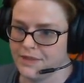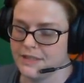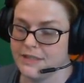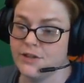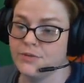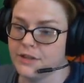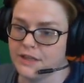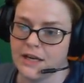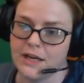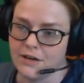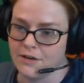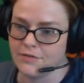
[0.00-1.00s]
deal with
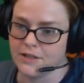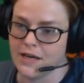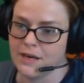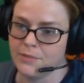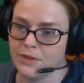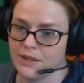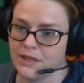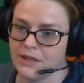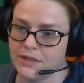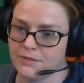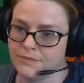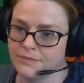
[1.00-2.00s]
getting over that, but like